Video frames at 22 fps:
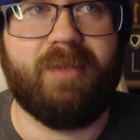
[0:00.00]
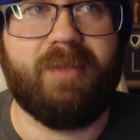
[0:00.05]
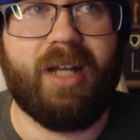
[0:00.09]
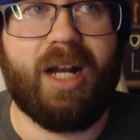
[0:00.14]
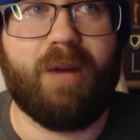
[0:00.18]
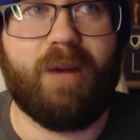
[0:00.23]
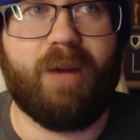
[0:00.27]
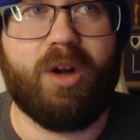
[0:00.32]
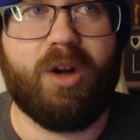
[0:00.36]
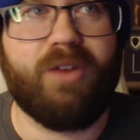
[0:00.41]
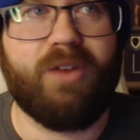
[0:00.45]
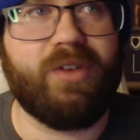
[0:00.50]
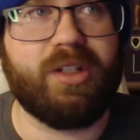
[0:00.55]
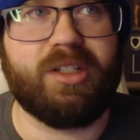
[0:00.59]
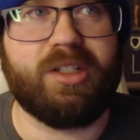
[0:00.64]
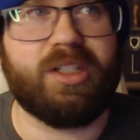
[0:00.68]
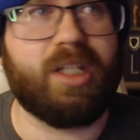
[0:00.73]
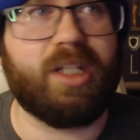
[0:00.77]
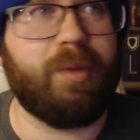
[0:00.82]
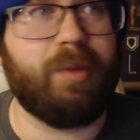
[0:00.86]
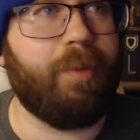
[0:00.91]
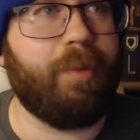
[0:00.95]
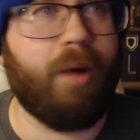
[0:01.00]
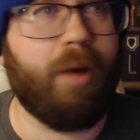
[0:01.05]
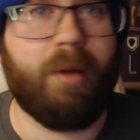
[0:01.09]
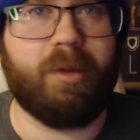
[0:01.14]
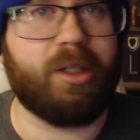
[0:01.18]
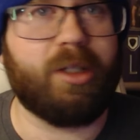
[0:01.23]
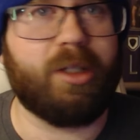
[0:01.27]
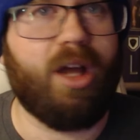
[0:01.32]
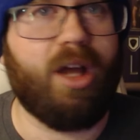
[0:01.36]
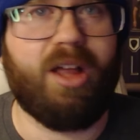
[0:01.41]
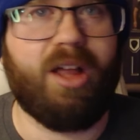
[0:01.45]
And I wonder if it's just going to be
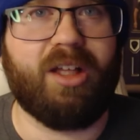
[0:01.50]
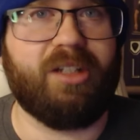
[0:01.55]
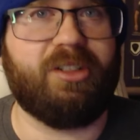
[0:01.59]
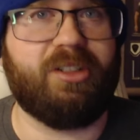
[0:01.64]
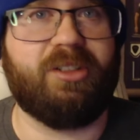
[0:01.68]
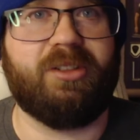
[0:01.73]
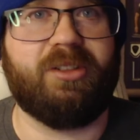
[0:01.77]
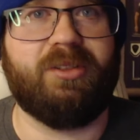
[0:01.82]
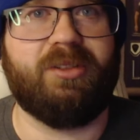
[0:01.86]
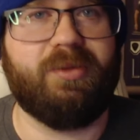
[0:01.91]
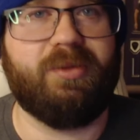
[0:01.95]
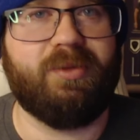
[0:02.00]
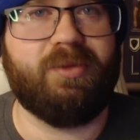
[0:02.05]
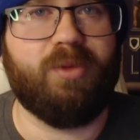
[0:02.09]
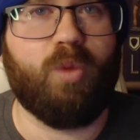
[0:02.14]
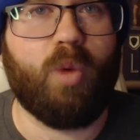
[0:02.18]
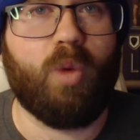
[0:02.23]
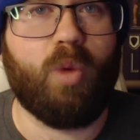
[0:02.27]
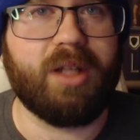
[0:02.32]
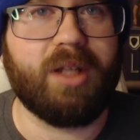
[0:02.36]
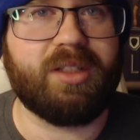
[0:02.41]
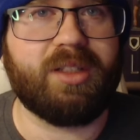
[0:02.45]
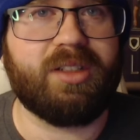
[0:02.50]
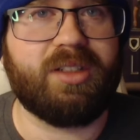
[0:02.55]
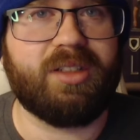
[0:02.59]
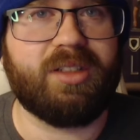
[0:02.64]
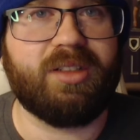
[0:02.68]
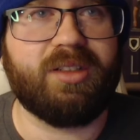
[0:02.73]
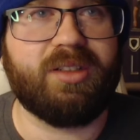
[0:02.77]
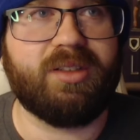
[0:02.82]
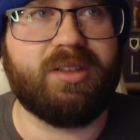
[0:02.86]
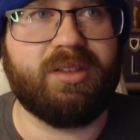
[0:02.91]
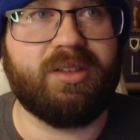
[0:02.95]
public knowledge
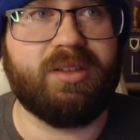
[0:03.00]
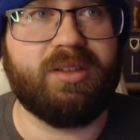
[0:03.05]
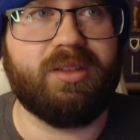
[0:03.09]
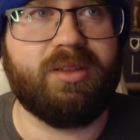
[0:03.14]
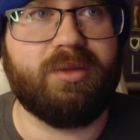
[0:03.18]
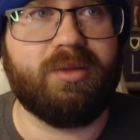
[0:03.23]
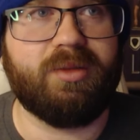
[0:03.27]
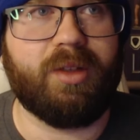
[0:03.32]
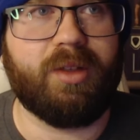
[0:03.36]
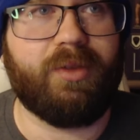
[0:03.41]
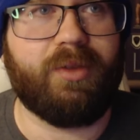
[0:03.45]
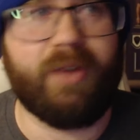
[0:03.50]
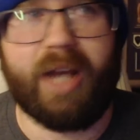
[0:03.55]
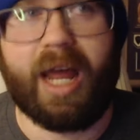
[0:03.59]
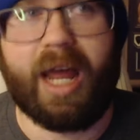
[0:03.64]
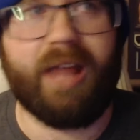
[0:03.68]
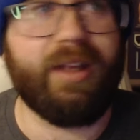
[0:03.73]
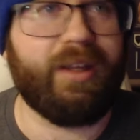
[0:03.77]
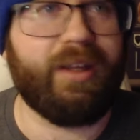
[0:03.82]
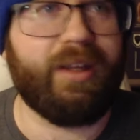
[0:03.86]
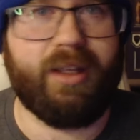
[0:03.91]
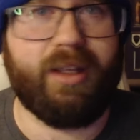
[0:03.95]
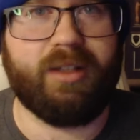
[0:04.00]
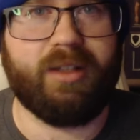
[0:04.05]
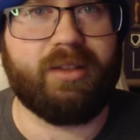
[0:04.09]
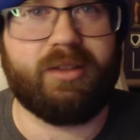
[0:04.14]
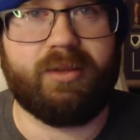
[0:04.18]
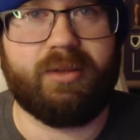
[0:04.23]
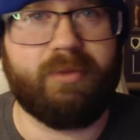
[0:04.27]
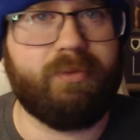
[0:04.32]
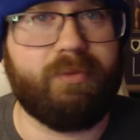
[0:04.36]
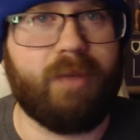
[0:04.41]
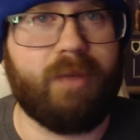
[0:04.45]
once the finale
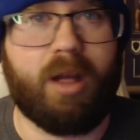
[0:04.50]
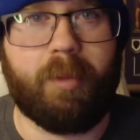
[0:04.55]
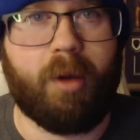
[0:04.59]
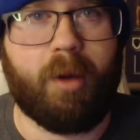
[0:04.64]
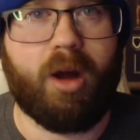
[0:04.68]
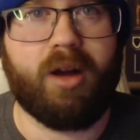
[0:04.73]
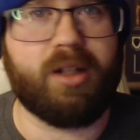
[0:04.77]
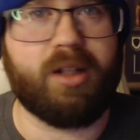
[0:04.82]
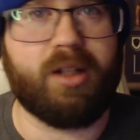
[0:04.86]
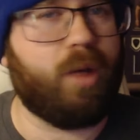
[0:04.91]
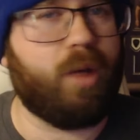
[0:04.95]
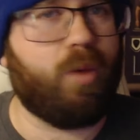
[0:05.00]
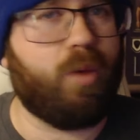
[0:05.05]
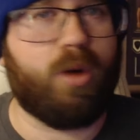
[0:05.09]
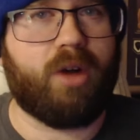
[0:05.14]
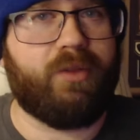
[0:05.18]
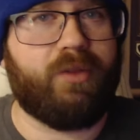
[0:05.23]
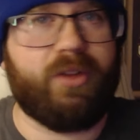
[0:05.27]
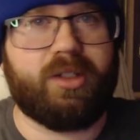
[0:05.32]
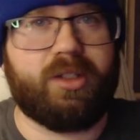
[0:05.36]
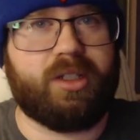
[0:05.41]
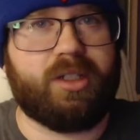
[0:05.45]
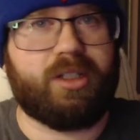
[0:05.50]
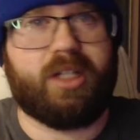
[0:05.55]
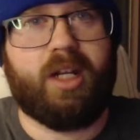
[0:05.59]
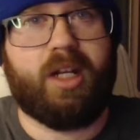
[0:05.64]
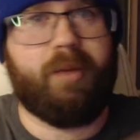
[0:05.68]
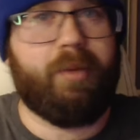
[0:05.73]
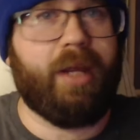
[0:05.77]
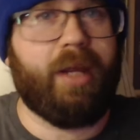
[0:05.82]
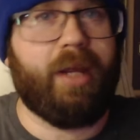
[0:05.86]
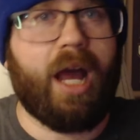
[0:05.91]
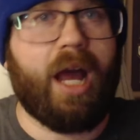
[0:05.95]
is upon us. I wonder if it's just going
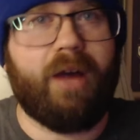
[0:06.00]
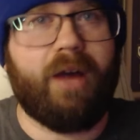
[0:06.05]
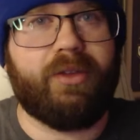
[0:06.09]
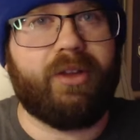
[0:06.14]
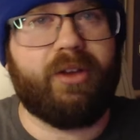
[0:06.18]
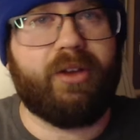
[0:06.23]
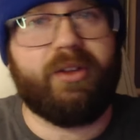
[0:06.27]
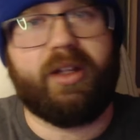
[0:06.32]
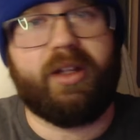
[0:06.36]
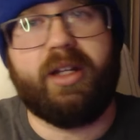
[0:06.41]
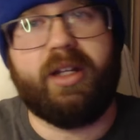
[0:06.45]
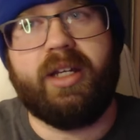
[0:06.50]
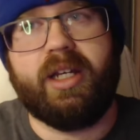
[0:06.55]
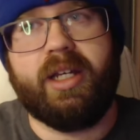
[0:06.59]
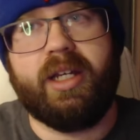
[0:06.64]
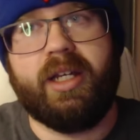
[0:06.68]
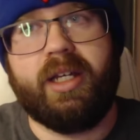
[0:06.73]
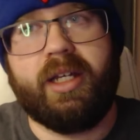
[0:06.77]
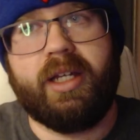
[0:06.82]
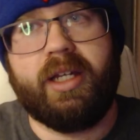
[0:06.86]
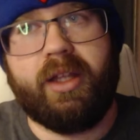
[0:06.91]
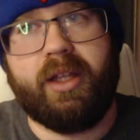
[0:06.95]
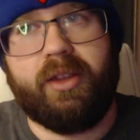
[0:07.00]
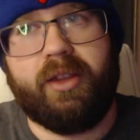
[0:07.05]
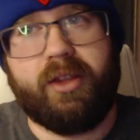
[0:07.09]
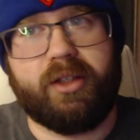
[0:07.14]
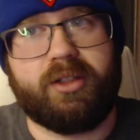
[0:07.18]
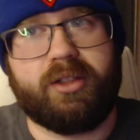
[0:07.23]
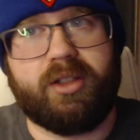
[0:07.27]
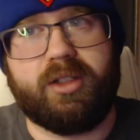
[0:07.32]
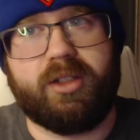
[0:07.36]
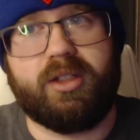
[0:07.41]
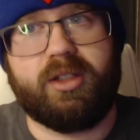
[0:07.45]
to be out there that
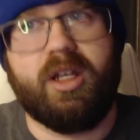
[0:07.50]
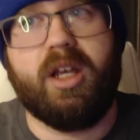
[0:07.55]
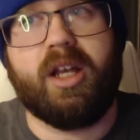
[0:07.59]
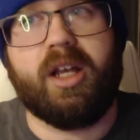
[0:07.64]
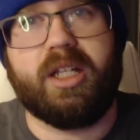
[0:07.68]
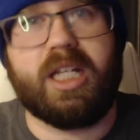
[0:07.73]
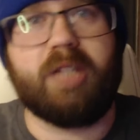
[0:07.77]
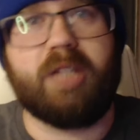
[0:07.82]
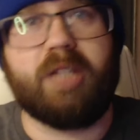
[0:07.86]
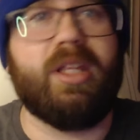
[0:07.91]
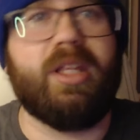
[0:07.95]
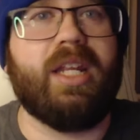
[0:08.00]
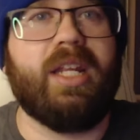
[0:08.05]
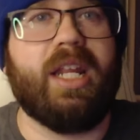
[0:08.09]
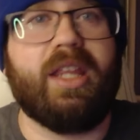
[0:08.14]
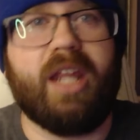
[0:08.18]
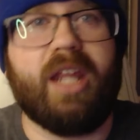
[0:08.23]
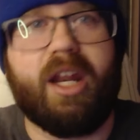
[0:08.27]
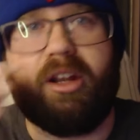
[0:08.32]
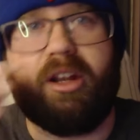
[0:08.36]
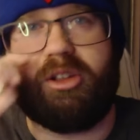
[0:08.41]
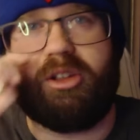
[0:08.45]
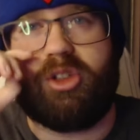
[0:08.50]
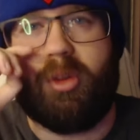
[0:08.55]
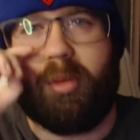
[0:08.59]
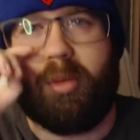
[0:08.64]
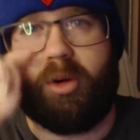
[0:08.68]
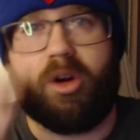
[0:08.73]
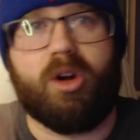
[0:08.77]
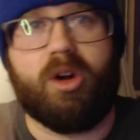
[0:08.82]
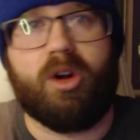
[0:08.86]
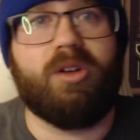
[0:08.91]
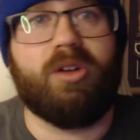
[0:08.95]
this is, because that's what they did at the end of
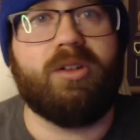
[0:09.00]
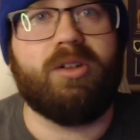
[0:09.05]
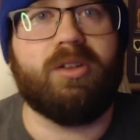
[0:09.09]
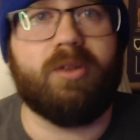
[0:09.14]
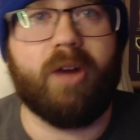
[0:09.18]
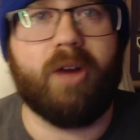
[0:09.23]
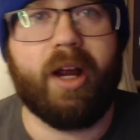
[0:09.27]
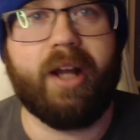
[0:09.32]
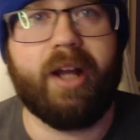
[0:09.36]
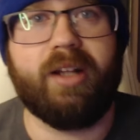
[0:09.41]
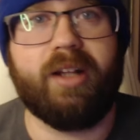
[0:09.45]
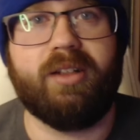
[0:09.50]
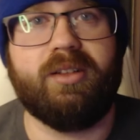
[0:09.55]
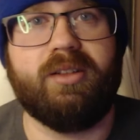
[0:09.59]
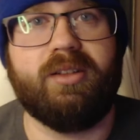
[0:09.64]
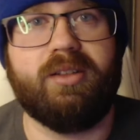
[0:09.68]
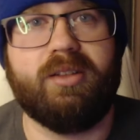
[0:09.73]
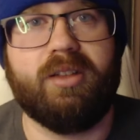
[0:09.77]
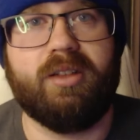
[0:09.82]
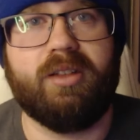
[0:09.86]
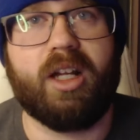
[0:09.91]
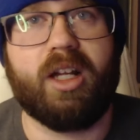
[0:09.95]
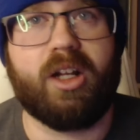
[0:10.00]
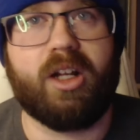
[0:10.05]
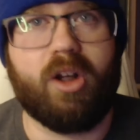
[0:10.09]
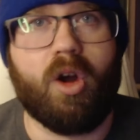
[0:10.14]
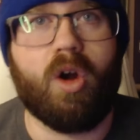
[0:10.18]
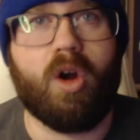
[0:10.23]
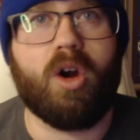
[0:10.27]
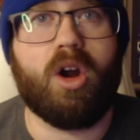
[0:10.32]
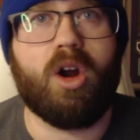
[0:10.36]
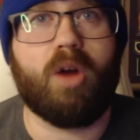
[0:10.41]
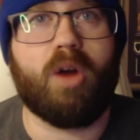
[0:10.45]
Supergirl, right? Like
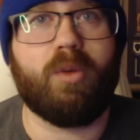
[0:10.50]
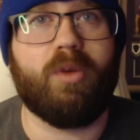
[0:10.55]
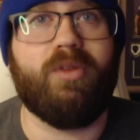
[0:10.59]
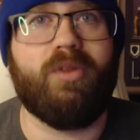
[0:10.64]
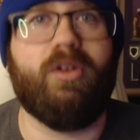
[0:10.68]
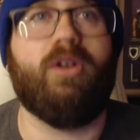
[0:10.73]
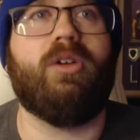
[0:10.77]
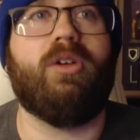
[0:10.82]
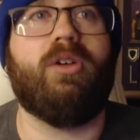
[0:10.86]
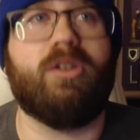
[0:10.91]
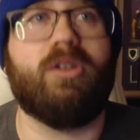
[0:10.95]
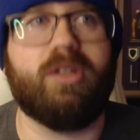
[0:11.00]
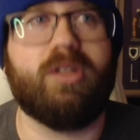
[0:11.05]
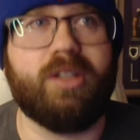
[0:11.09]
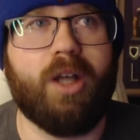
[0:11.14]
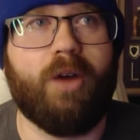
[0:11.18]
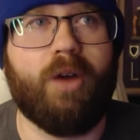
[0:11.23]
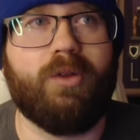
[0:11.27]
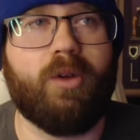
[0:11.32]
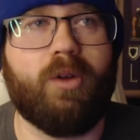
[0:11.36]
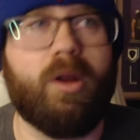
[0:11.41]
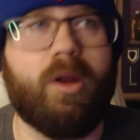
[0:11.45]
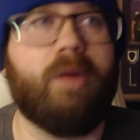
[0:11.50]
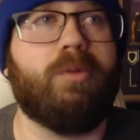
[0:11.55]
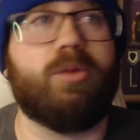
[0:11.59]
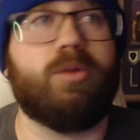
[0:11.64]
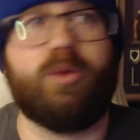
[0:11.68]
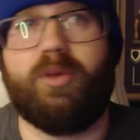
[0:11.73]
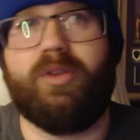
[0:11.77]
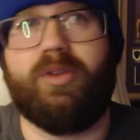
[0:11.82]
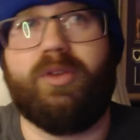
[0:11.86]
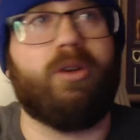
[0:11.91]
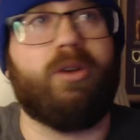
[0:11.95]
Kara revealed herself, or it
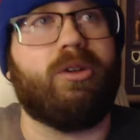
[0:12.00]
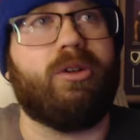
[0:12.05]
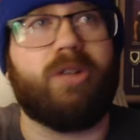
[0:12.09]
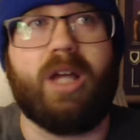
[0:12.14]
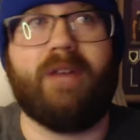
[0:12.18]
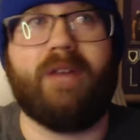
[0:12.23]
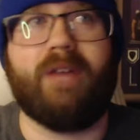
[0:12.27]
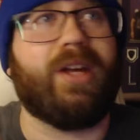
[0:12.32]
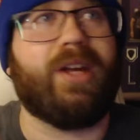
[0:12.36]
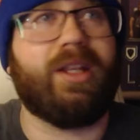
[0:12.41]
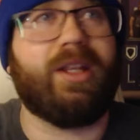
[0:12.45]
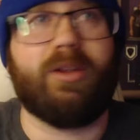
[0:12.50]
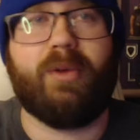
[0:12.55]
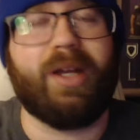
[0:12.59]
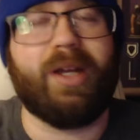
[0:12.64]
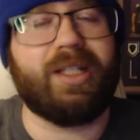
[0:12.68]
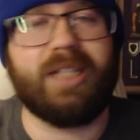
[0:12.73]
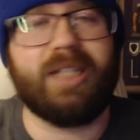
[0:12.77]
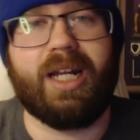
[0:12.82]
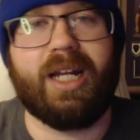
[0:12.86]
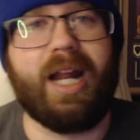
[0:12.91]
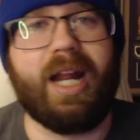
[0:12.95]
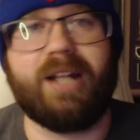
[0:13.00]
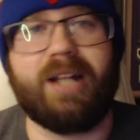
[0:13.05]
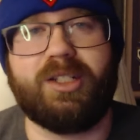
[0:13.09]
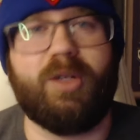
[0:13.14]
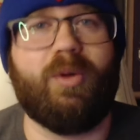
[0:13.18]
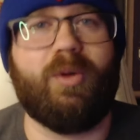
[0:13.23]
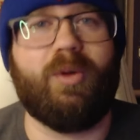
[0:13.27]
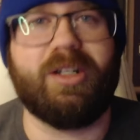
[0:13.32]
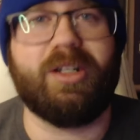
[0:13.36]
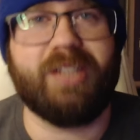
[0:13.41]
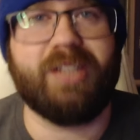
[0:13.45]
was revealed, or I forget the way, because I didn't
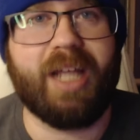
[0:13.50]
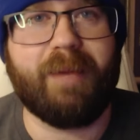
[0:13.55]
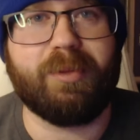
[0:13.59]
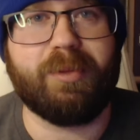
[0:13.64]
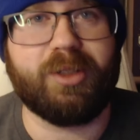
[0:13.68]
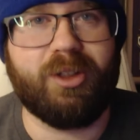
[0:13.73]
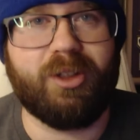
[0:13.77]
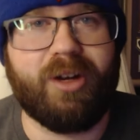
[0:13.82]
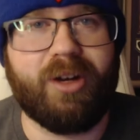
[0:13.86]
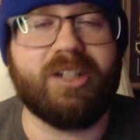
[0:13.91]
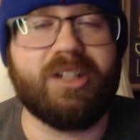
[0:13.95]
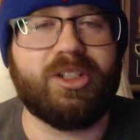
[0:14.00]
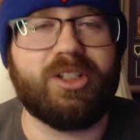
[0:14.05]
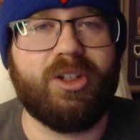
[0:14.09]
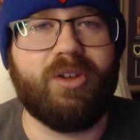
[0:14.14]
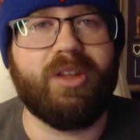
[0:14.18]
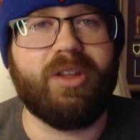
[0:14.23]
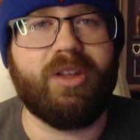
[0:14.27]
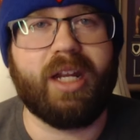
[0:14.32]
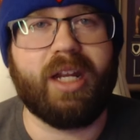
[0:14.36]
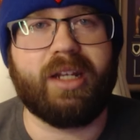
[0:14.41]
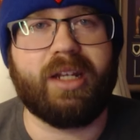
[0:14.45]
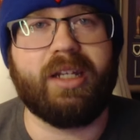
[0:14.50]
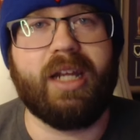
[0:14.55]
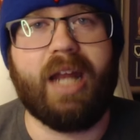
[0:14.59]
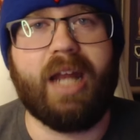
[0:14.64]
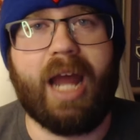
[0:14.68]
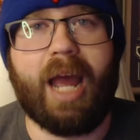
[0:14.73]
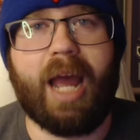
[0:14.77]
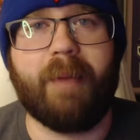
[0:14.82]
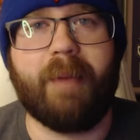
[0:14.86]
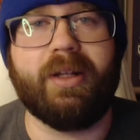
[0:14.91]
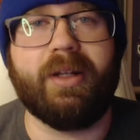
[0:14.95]
actually watch the episode. I just know that it
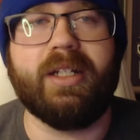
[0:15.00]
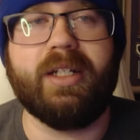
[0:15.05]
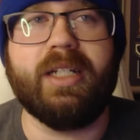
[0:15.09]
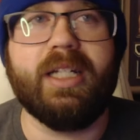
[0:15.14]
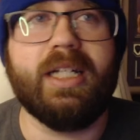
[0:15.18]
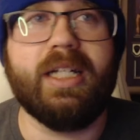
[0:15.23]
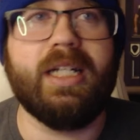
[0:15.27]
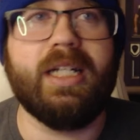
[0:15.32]
happened.